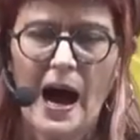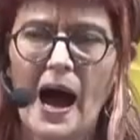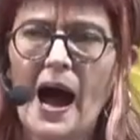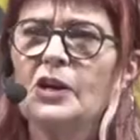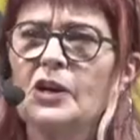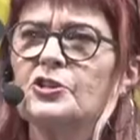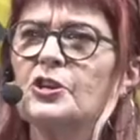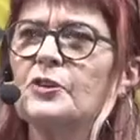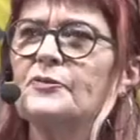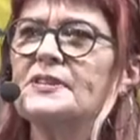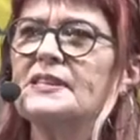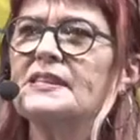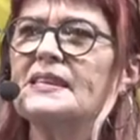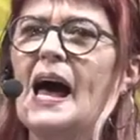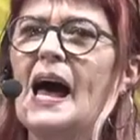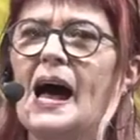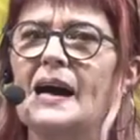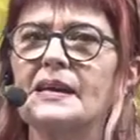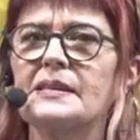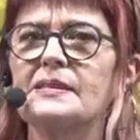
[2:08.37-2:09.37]
Out of
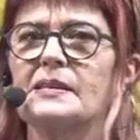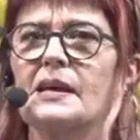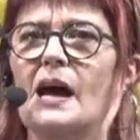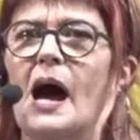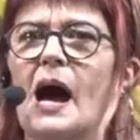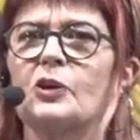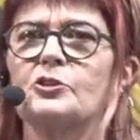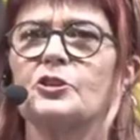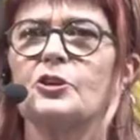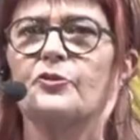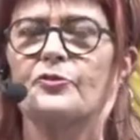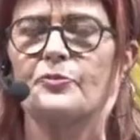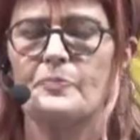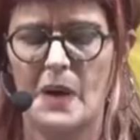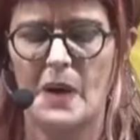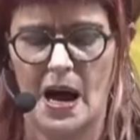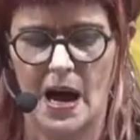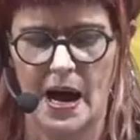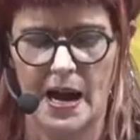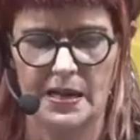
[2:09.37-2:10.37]
sight, out of
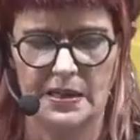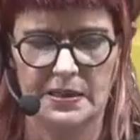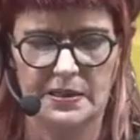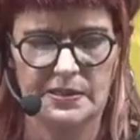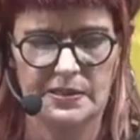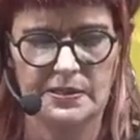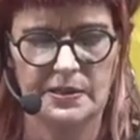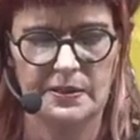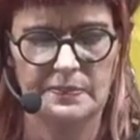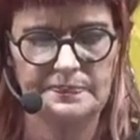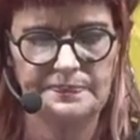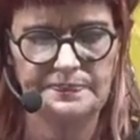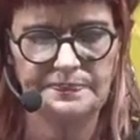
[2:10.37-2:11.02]
mind.